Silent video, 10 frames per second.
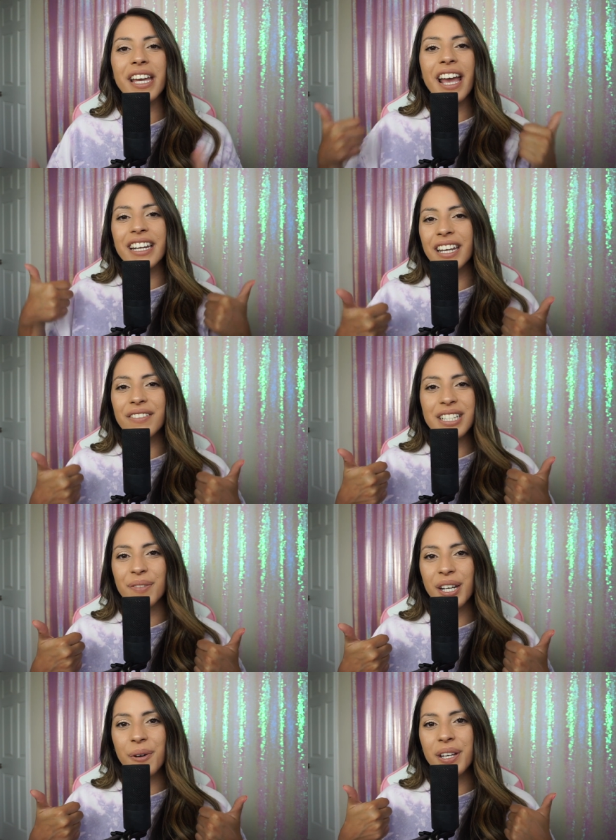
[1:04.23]
and give this
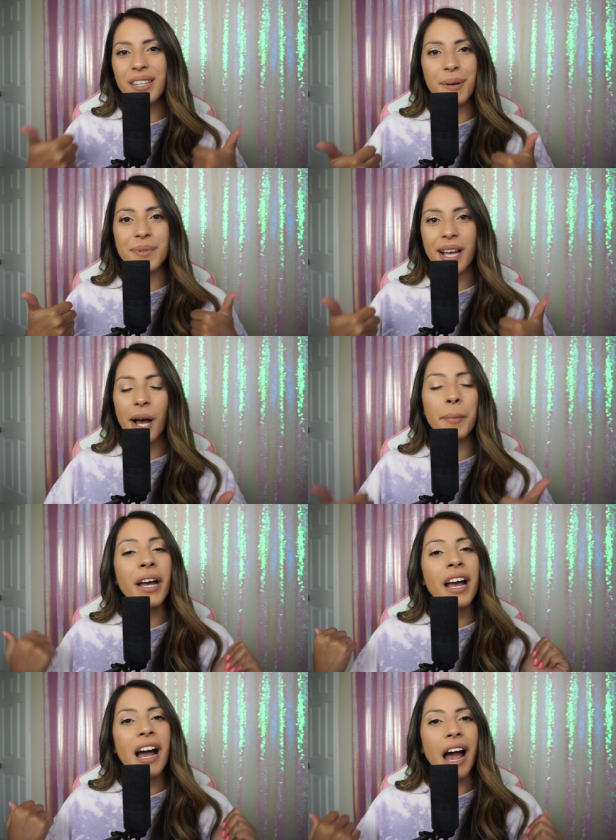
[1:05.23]
video a thumbs up.
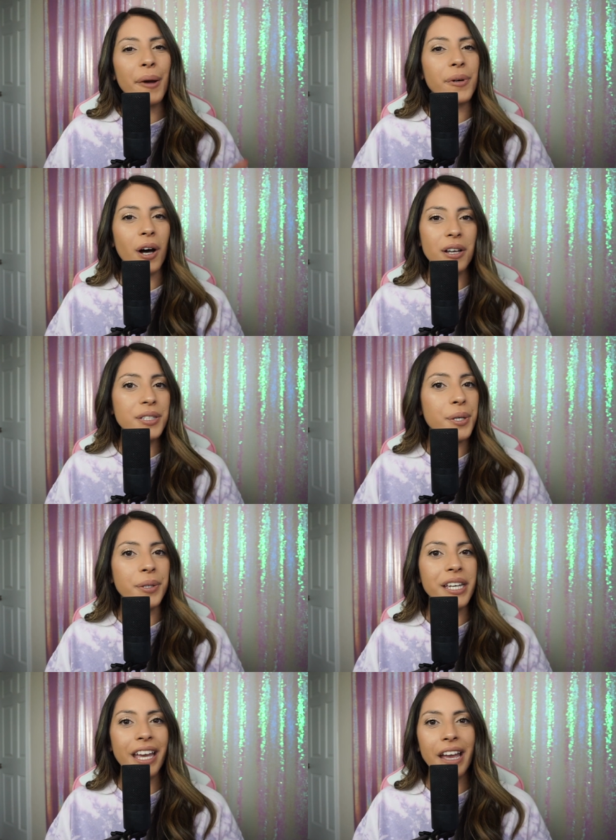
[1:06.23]
I will also
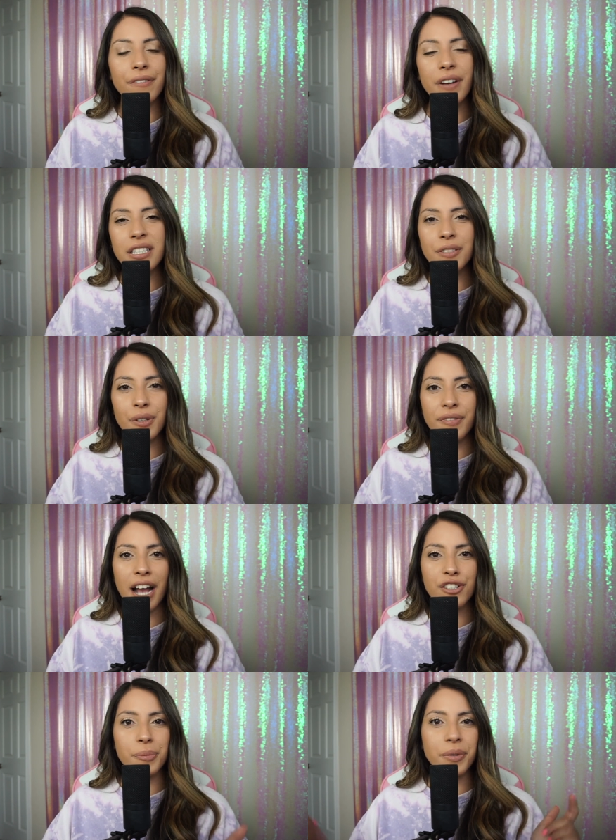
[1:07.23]
link a festival
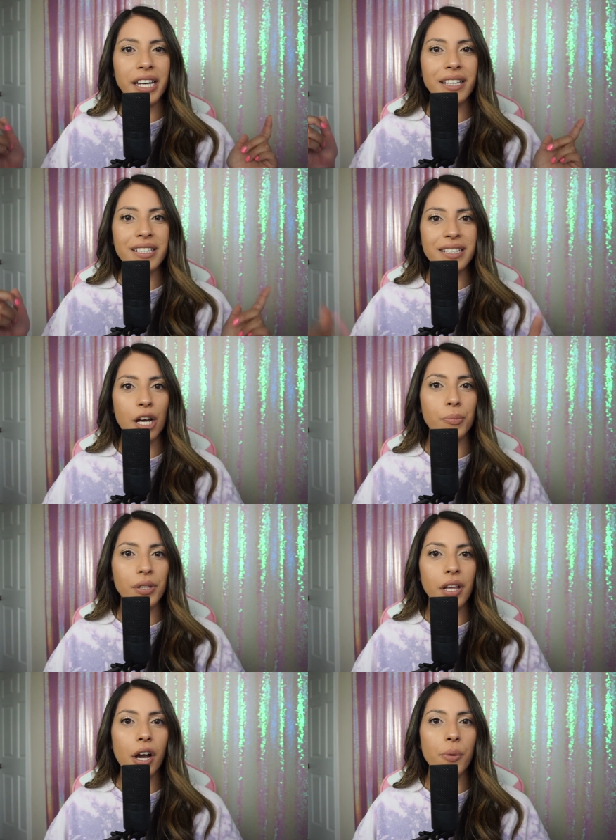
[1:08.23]
fashion playlist down
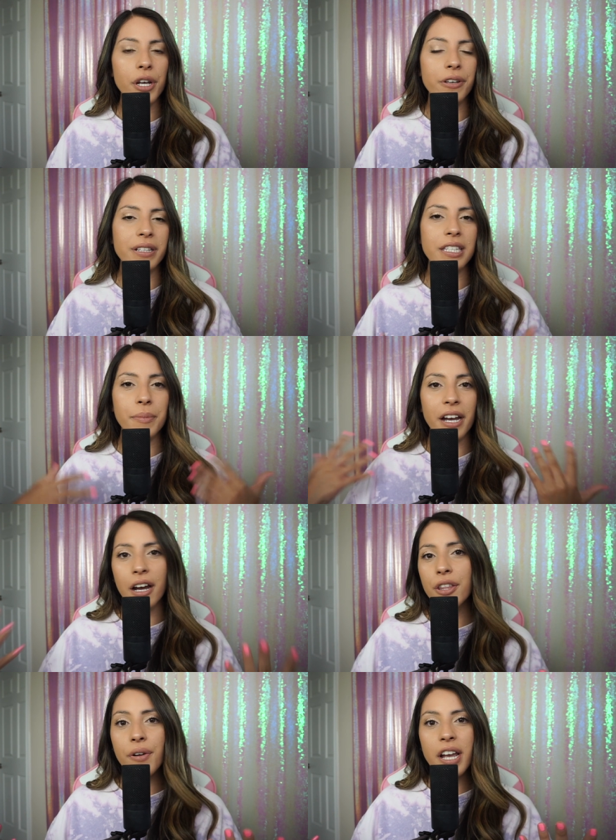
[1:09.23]
below where you can see my
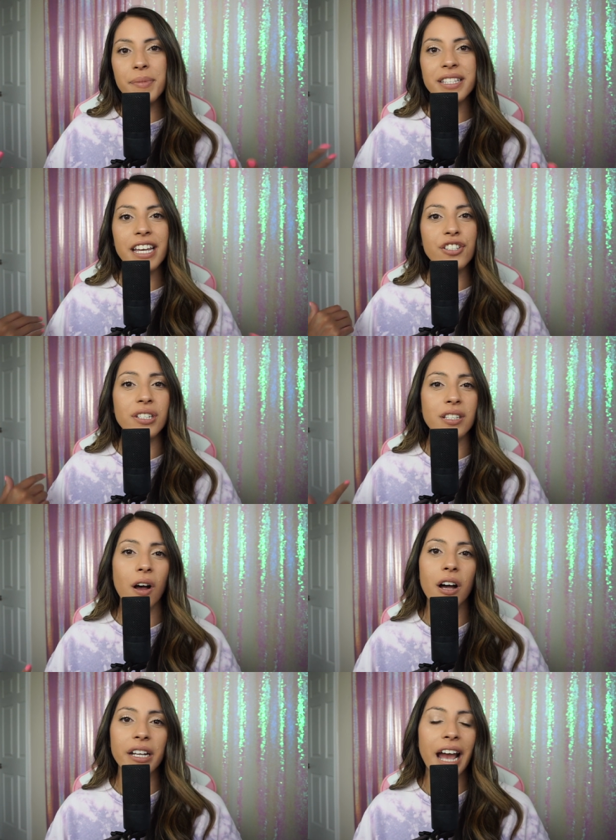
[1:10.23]
other recommendations
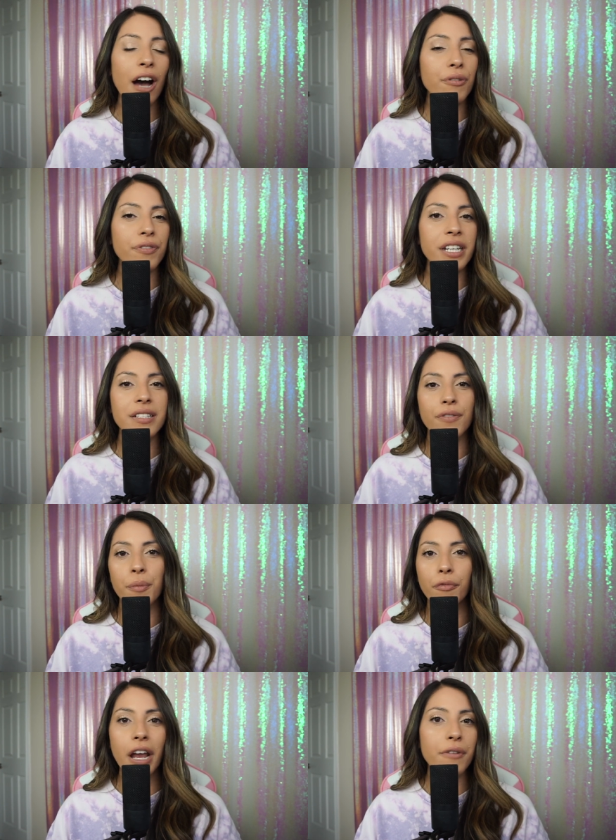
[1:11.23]
on outfits
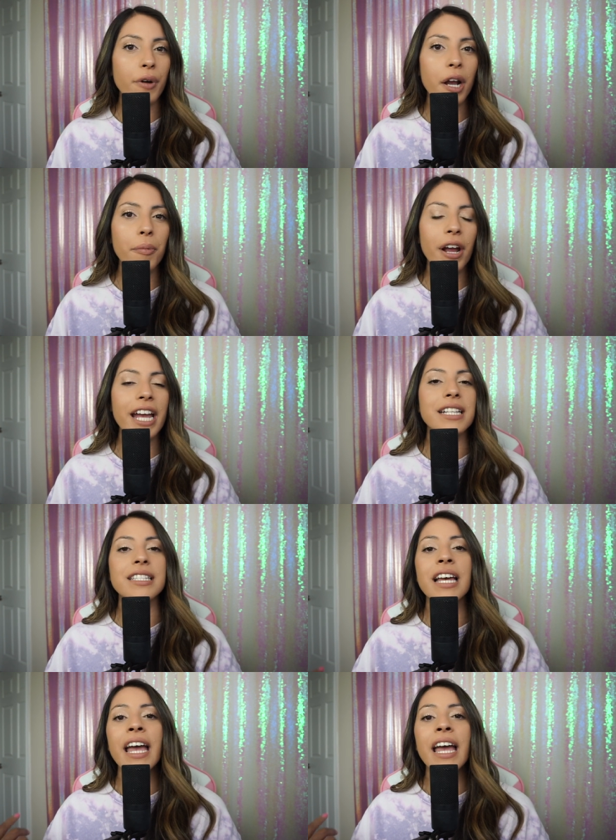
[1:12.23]
from ravewear brands